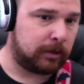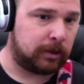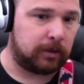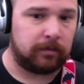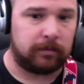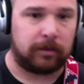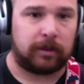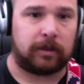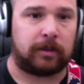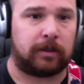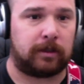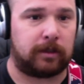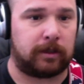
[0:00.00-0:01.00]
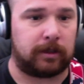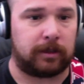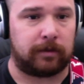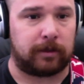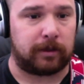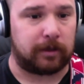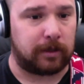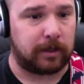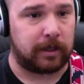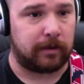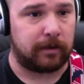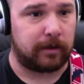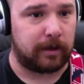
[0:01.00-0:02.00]
Cool. And how's everything
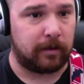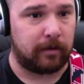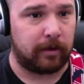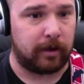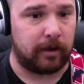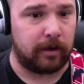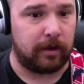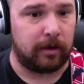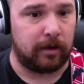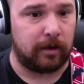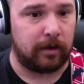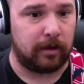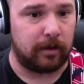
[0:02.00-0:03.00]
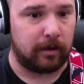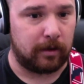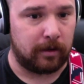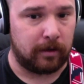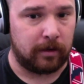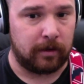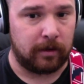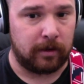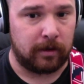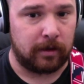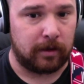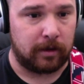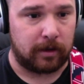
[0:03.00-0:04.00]
sounding over here?
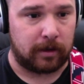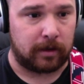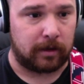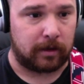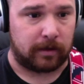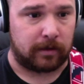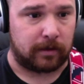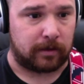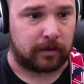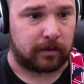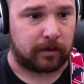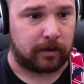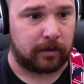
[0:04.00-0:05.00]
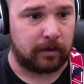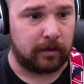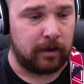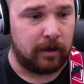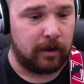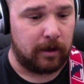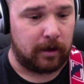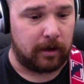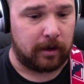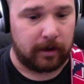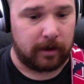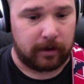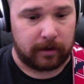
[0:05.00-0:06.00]
I guess it's okay.
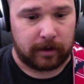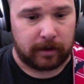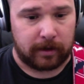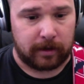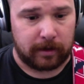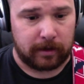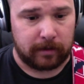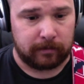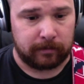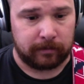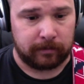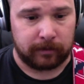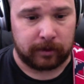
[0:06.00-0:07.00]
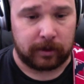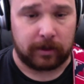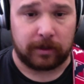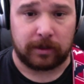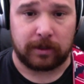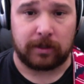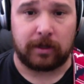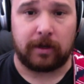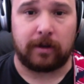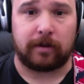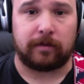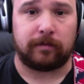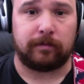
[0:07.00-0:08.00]
Alright, so let's get
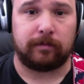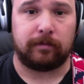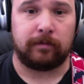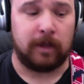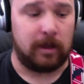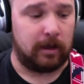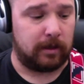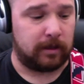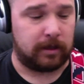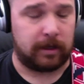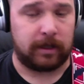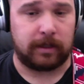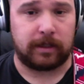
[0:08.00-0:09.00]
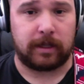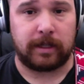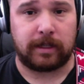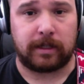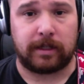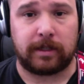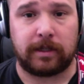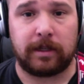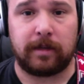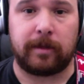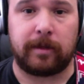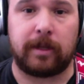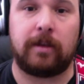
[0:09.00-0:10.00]
started. Today's lesson is going
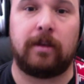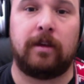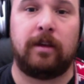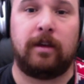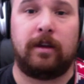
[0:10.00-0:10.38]
to be